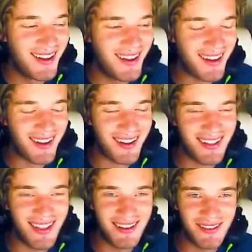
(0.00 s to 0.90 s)
ah,
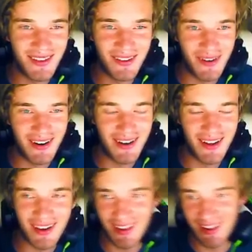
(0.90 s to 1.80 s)
that is a really weird
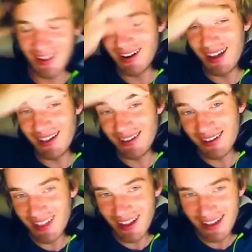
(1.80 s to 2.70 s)
ending, and I
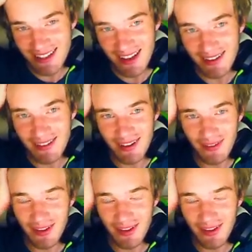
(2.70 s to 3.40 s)
look like shit, so